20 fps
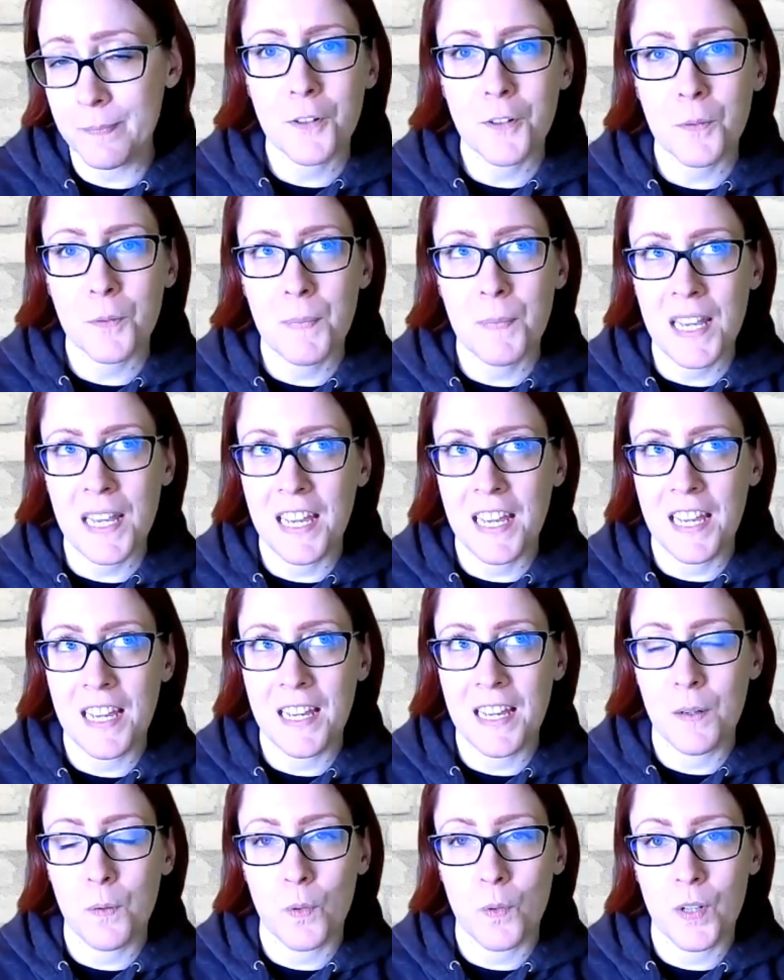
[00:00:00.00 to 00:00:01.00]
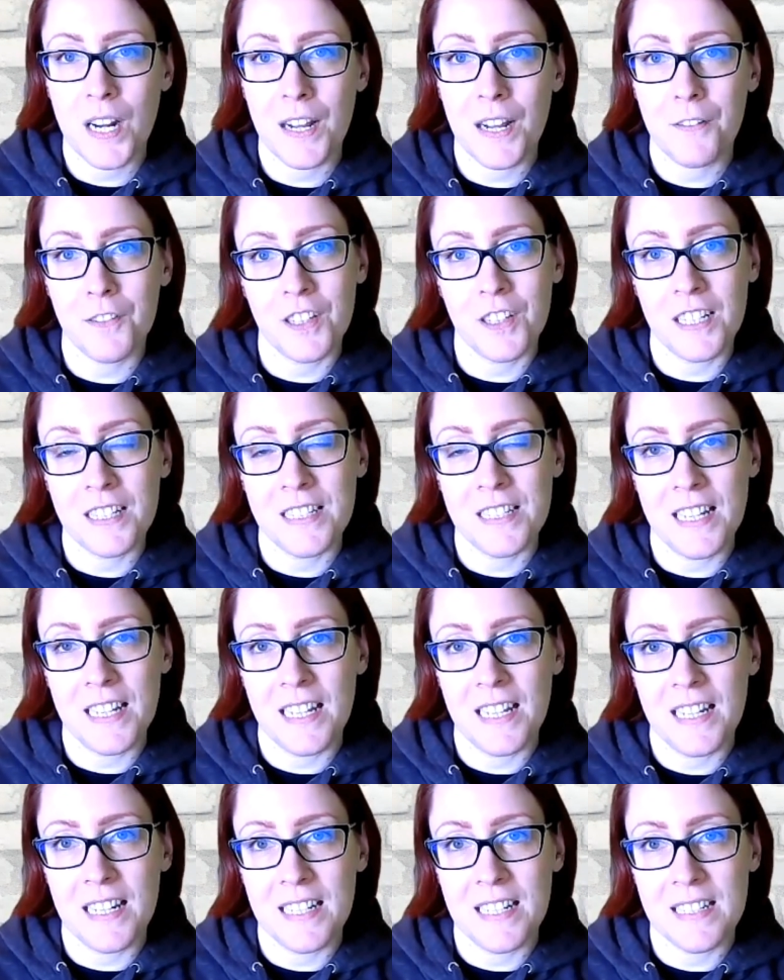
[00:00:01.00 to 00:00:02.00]
For me, what I really
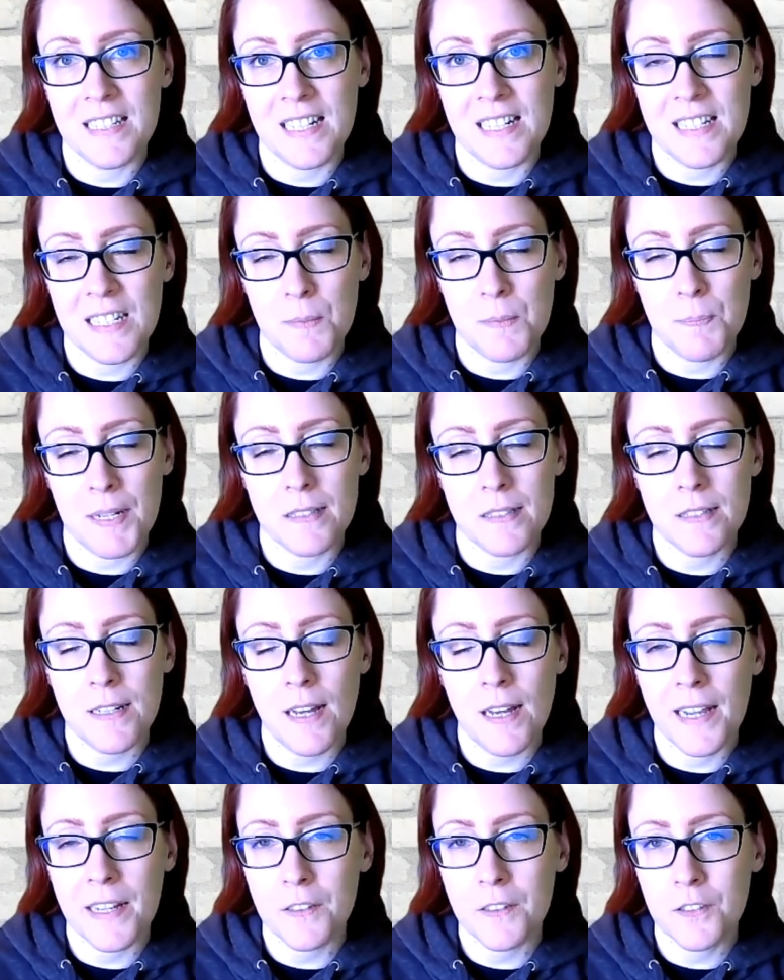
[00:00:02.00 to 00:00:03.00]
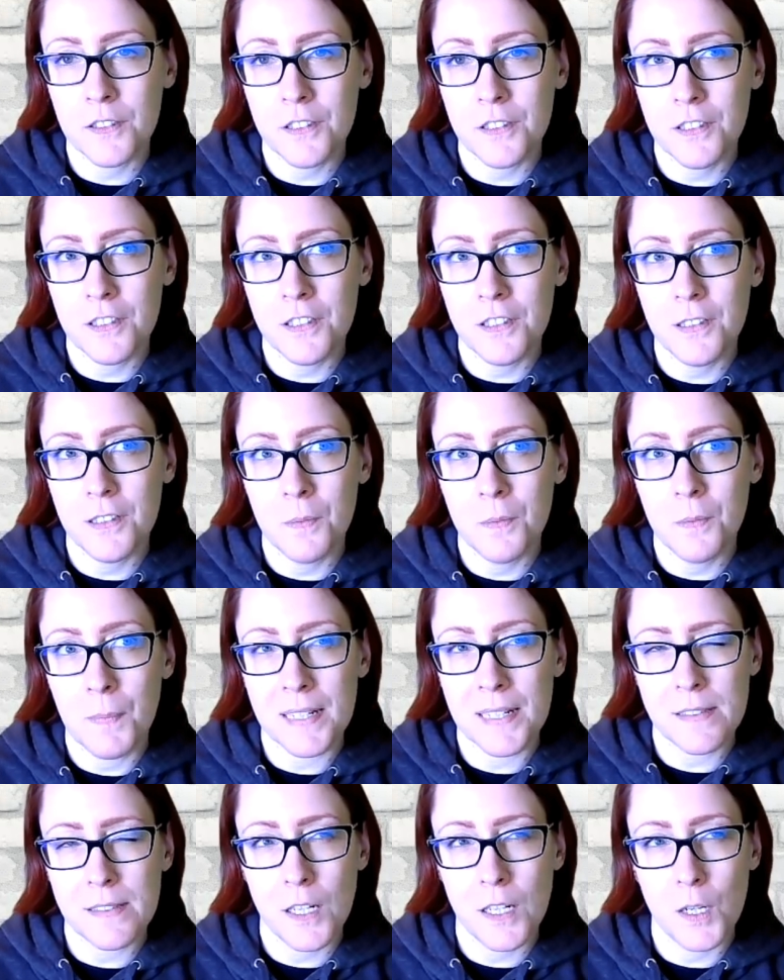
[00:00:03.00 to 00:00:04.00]
did is I did my title,
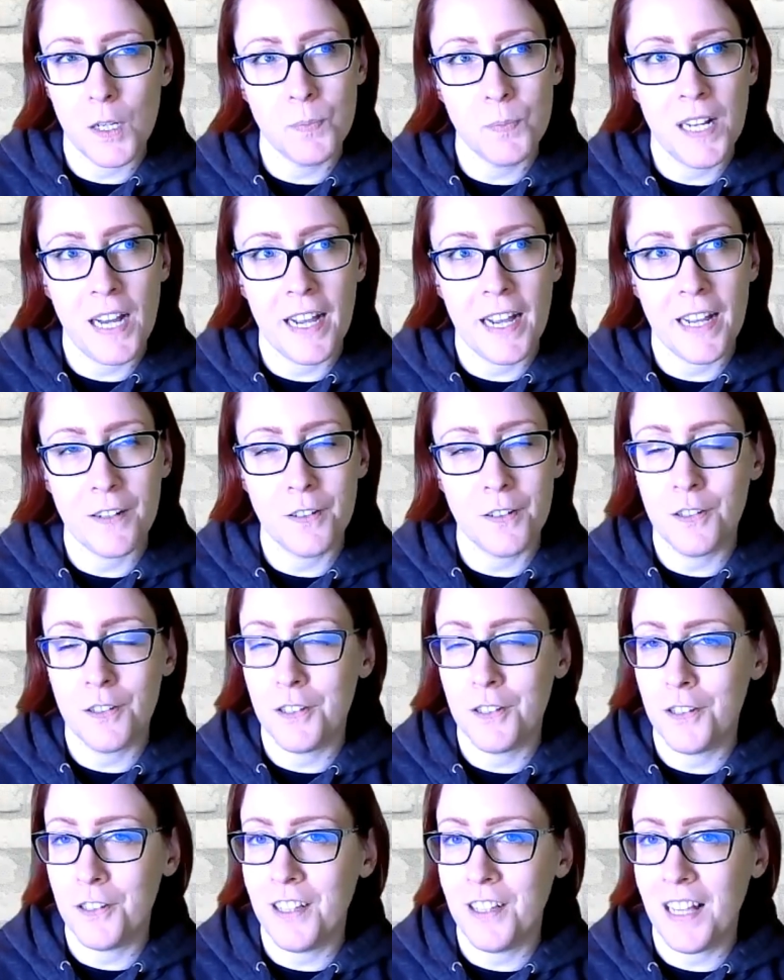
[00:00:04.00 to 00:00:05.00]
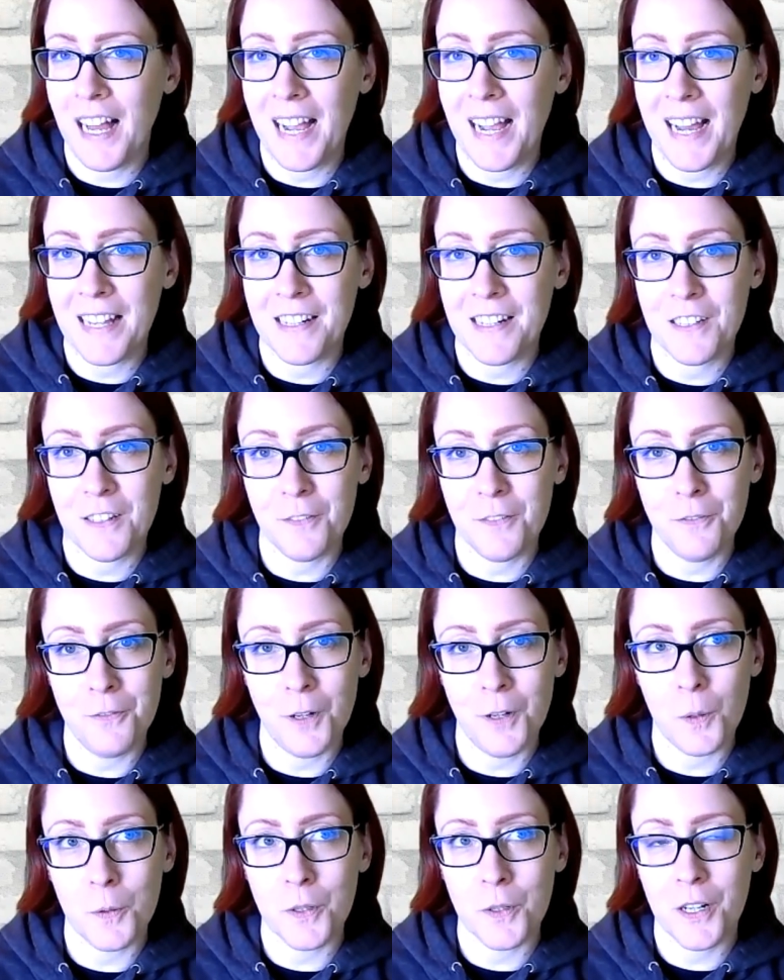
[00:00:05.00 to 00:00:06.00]
my subtitle, I added a
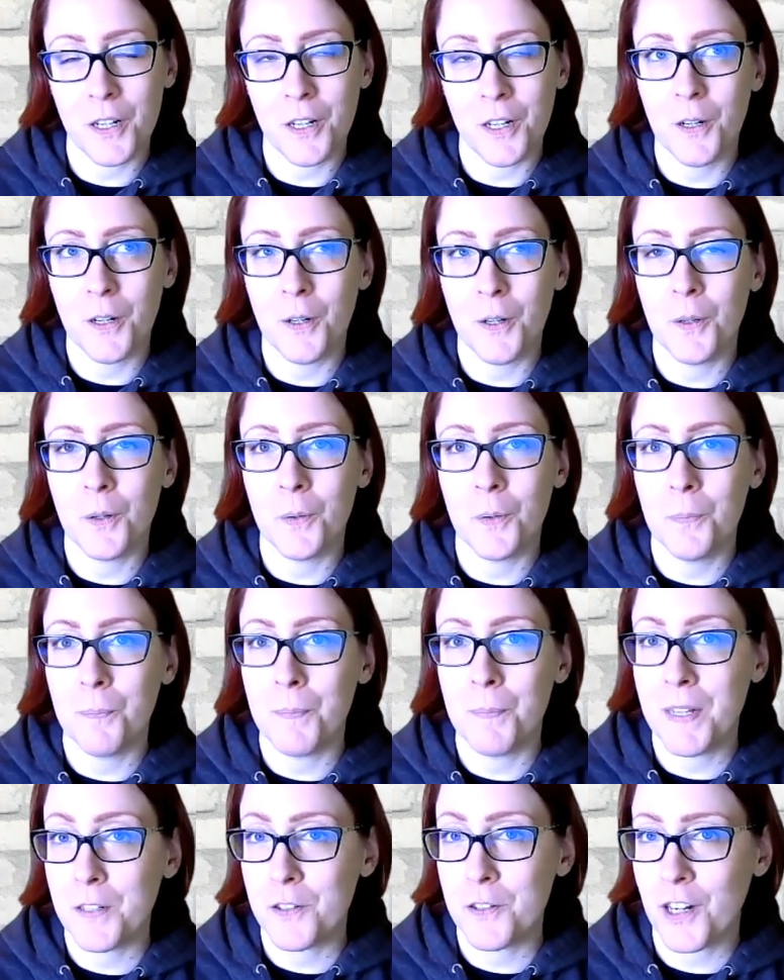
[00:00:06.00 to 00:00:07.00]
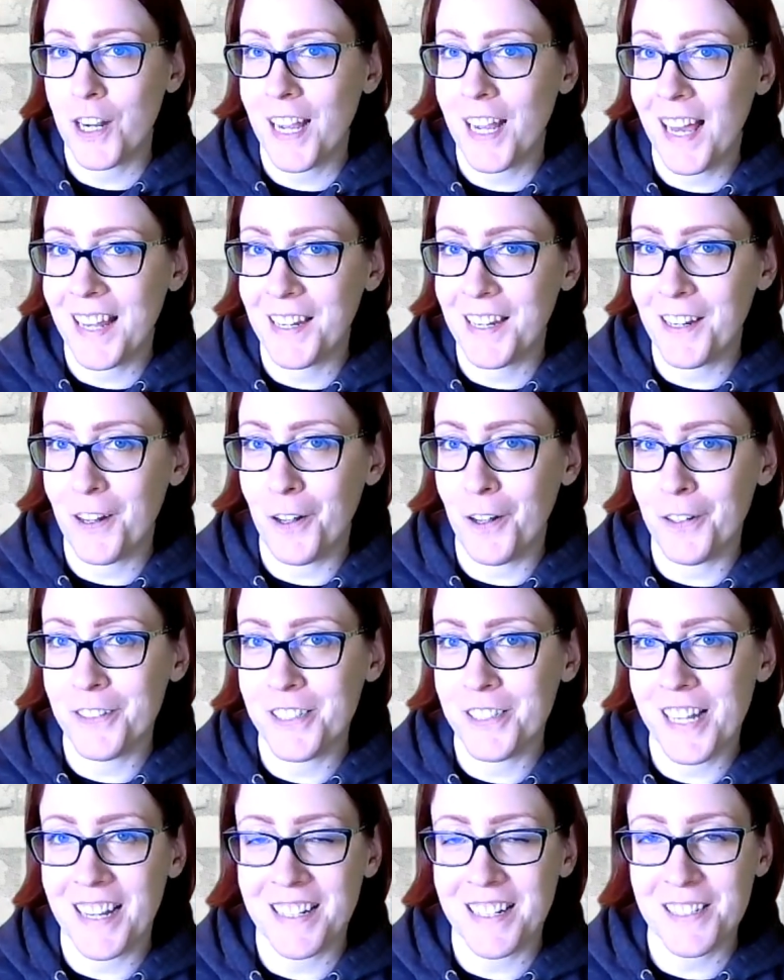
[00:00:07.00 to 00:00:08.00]
photo, made sure I added alt
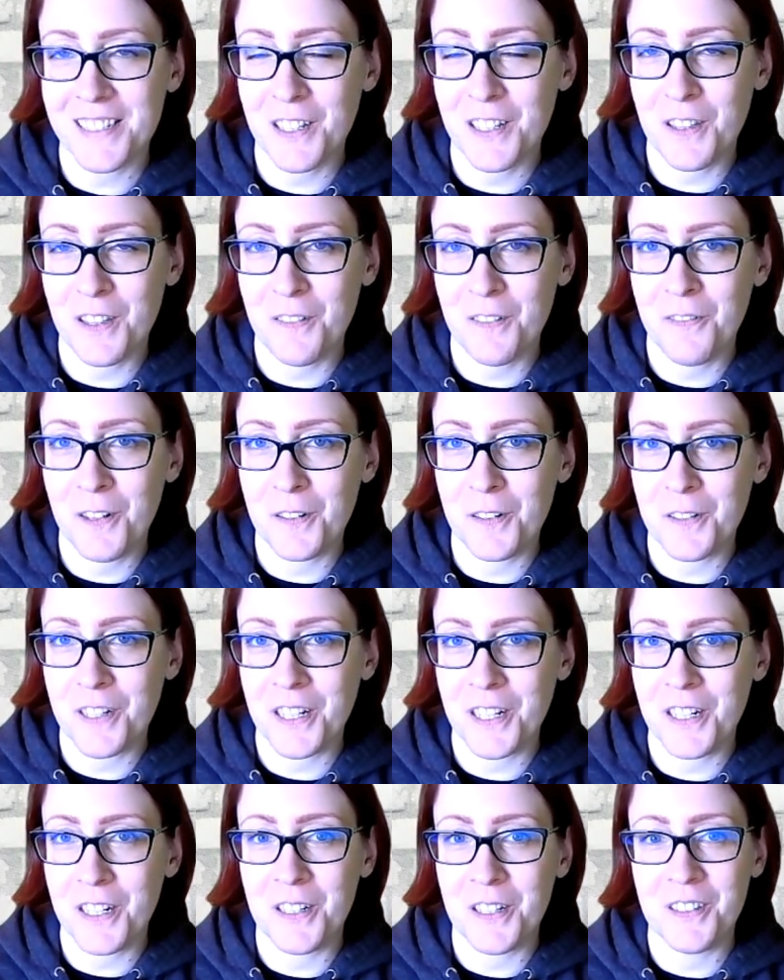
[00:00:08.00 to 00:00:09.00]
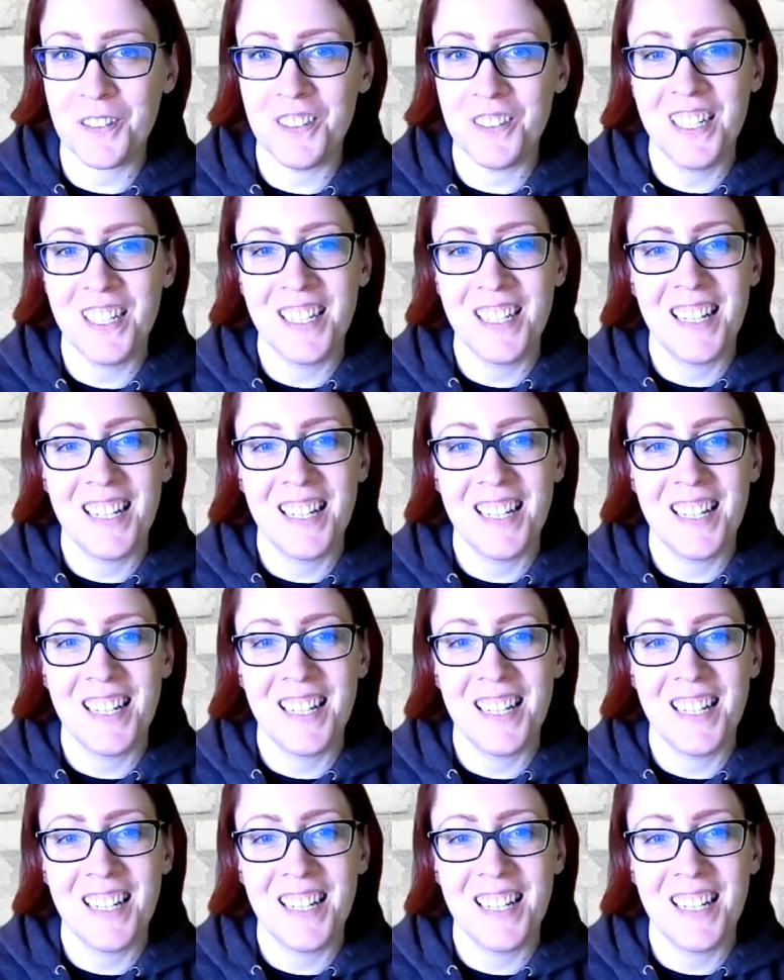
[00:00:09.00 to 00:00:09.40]
text to the photo.